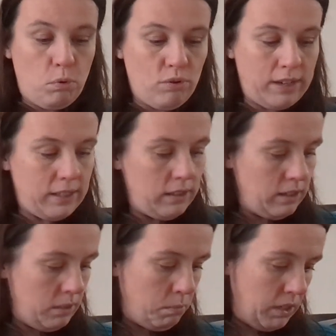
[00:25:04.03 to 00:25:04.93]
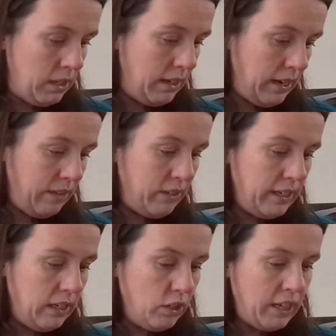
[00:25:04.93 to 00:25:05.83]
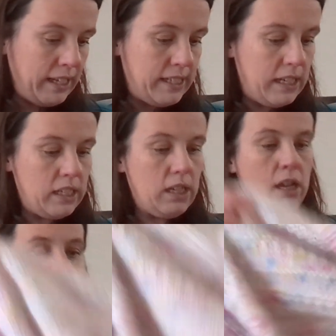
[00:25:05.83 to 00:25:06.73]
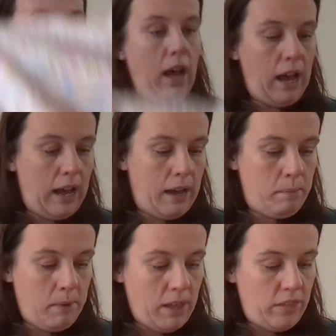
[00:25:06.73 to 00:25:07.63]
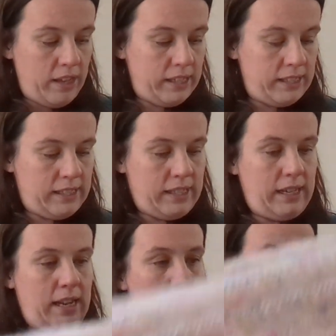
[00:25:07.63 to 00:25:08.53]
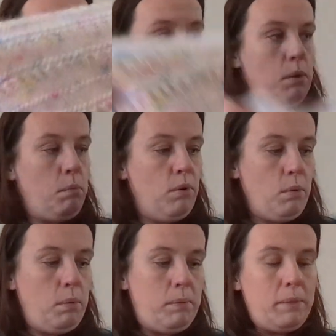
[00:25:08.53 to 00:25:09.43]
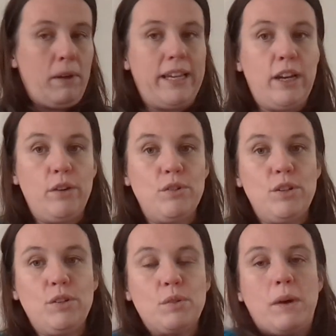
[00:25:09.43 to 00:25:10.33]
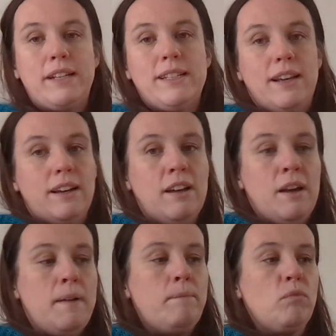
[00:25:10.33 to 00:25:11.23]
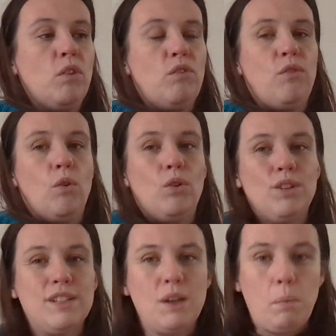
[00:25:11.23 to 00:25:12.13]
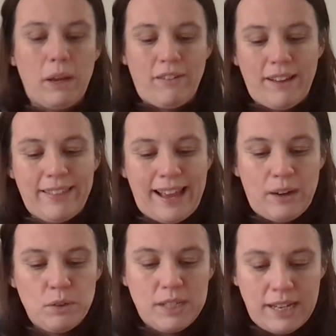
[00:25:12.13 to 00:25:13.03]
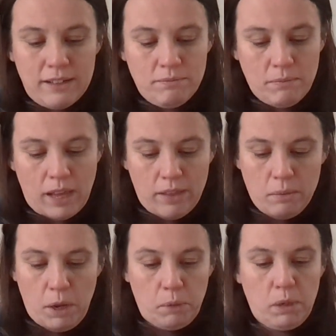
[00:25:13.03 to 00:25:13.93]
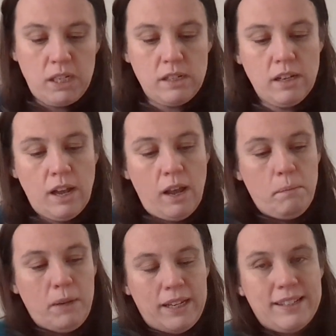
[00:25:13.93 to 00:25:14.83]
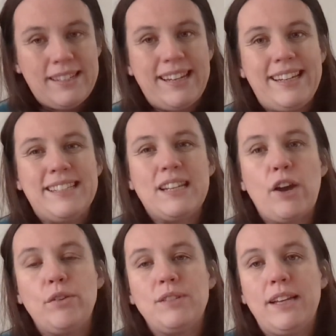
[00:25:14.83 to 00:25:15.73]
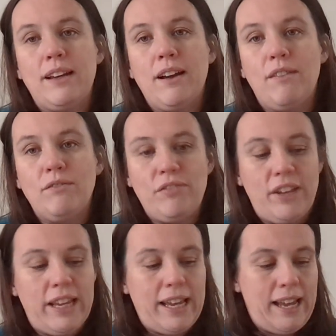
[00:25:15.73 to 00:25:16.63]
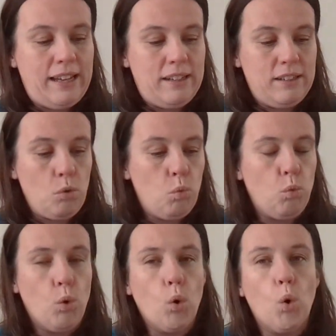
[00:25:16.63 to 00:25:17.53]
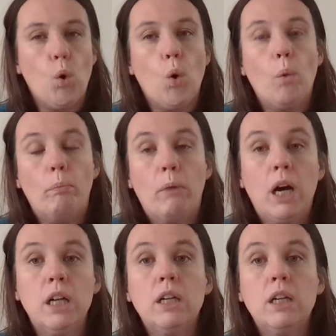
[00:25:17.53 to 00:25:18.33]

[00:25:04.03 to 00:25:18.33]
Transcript: present, but you can have a little look at it. This is probably my go-to sweater for slopping around the house in at the moment, because it is cozy and comfy and warm.